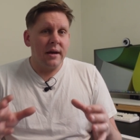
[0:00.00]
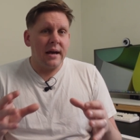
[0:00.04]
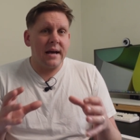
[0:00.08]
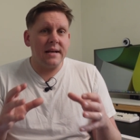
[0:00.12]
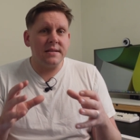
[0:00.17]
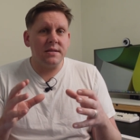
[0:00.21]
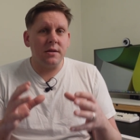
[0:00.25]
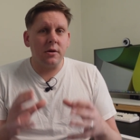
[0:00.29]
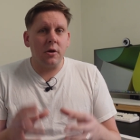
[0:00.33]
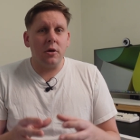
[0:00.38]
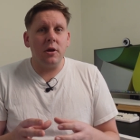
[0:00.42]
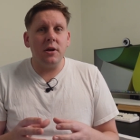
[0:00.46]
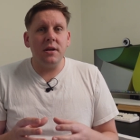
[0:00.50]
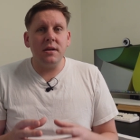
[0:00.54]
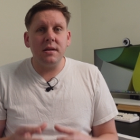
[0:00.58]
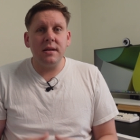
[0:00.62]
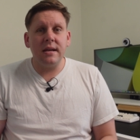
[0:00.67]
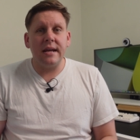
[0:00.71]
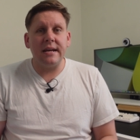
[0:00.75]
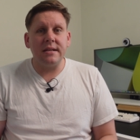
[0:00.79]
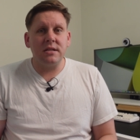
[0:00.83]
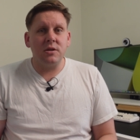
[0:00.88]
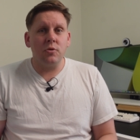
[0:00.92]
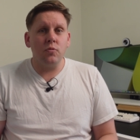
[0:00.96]
as you're going to
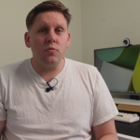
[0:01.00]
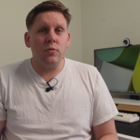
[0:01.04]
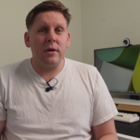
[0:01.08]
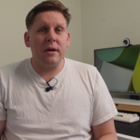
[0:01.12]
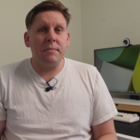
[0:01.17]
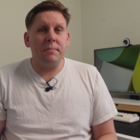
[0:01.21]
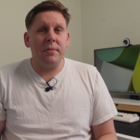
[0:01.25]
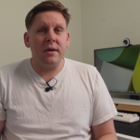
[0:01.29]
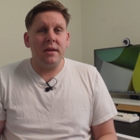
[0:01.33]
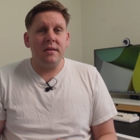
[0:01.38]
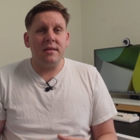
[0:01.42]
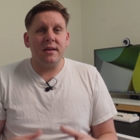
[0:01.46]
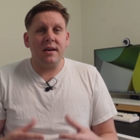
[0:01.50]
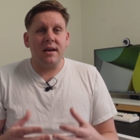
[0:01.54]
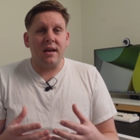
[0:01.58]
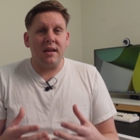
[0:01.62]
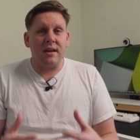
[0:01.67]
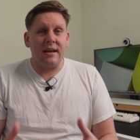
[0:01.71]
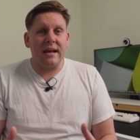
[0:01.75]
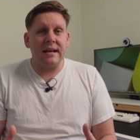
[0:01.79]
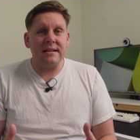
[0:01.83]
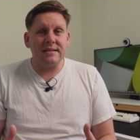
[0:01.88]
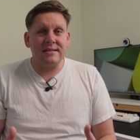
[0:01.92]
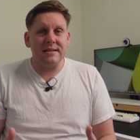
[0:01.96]
need to repin the
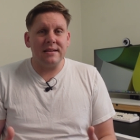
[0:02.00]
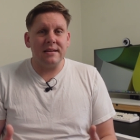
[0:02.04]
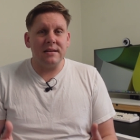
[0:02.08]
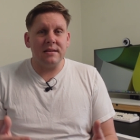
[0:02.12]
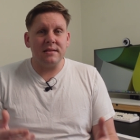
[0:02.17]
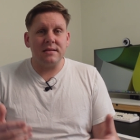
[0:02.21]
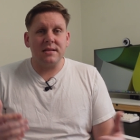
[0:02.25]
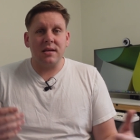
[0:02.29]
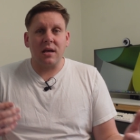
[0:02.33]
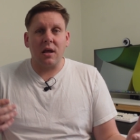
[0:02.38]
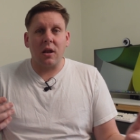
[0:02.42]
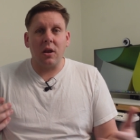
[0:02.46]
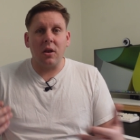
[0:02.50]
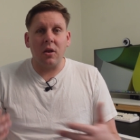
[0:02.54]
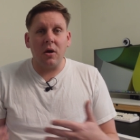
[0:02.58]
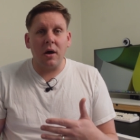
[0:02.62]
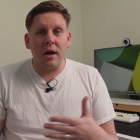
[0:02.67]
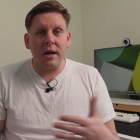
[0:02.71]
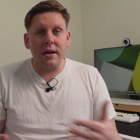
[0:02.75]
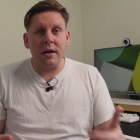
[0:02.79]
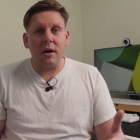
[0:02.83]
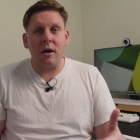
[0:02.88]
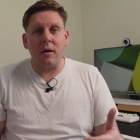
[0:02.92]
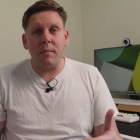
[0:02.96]
connector to
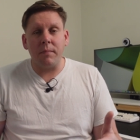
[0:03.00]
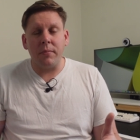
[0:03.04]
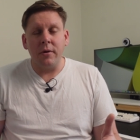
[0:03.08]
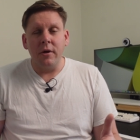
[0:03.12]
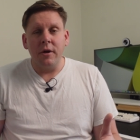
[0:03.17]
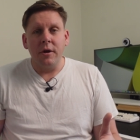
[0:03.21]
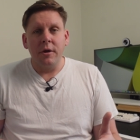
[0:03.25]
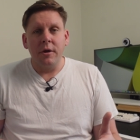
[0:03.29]
line up